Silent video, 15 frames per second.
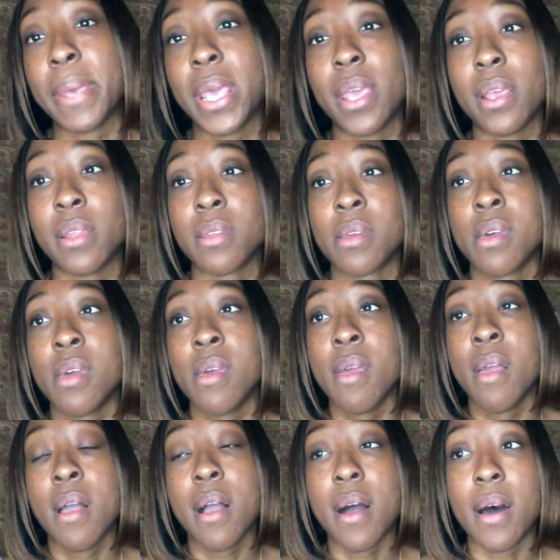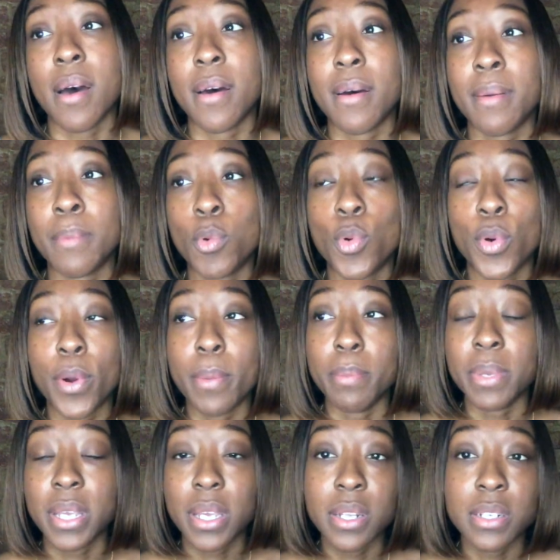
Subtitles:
pain, or being